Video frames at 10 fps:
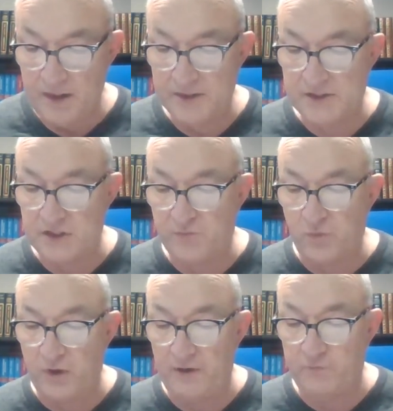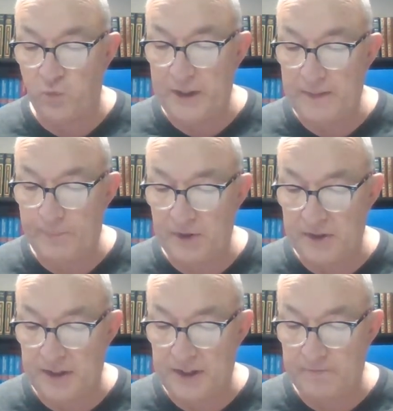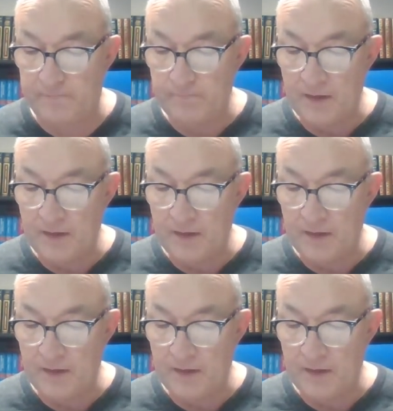It says, For if we believe